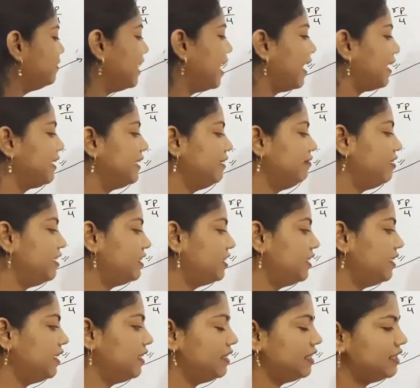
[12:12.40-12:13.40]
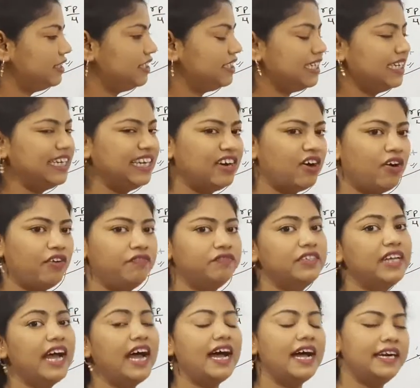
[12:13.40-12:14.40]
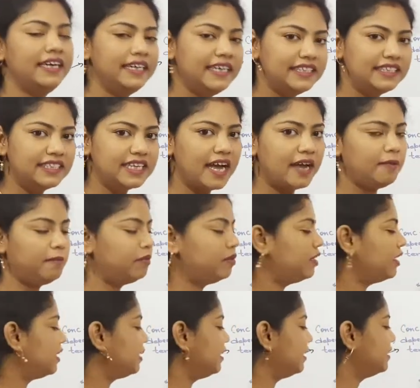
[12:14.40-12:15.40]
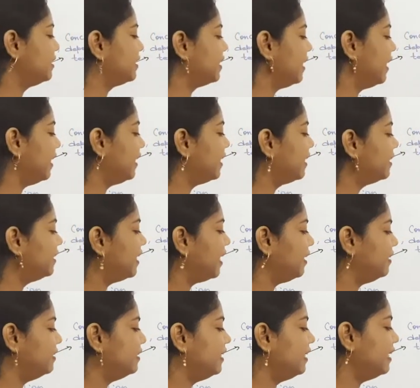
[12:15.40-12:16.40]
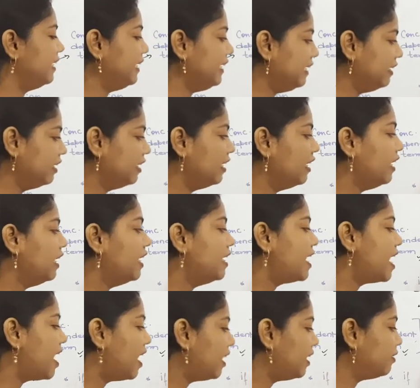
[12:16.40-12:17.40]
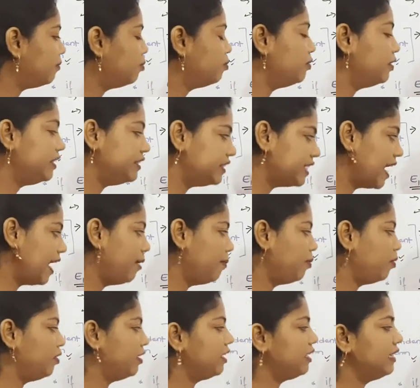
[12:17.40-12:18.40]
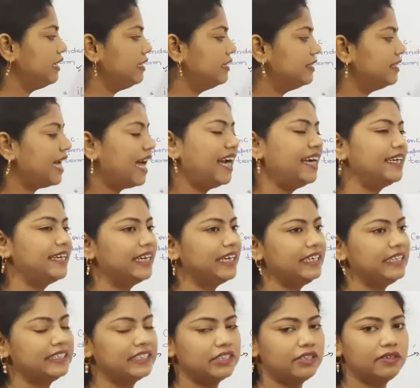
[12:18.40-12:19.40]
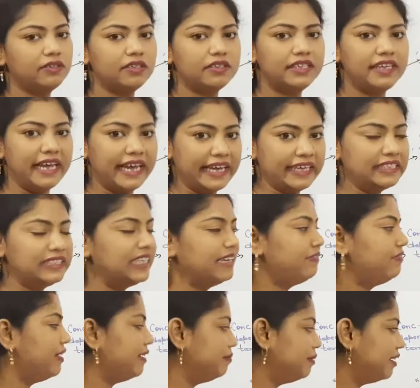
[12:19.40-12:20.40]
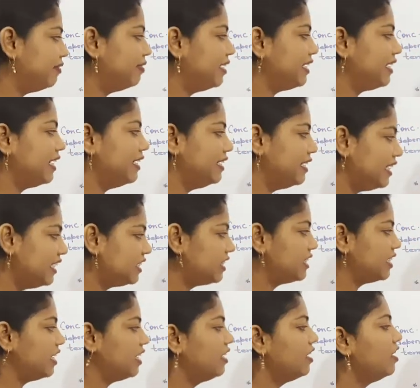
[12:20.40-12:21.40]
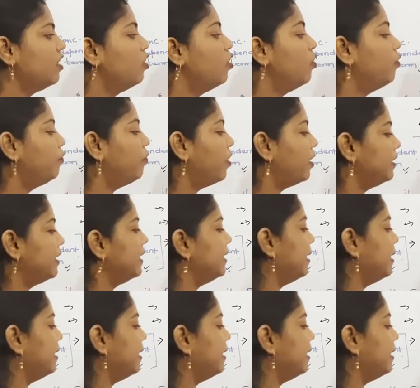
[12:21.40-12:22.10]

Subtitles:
the activation energy of the undesired product is greater than the desired product, in that case the favorable condition for the